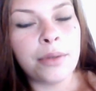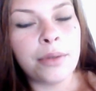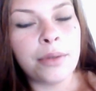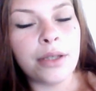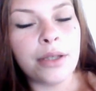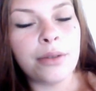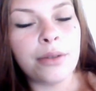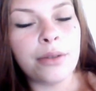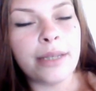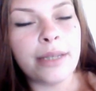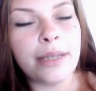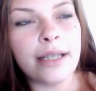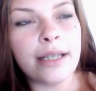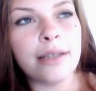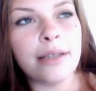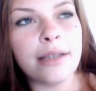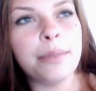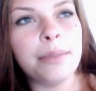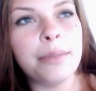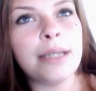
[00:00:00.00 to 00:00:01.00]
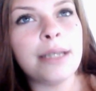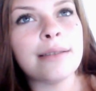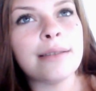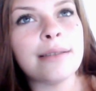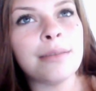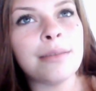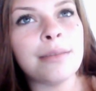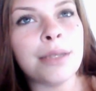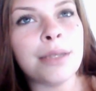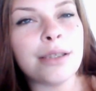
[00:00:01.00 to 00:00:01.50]
you know what, it could be
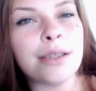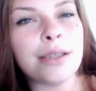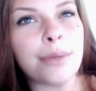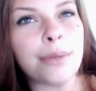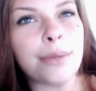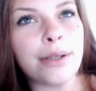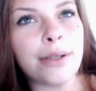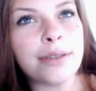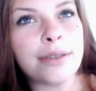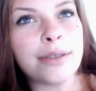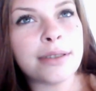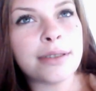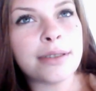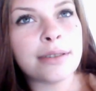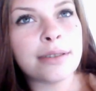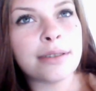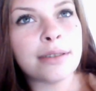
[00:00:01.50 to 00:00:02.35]
so much worse.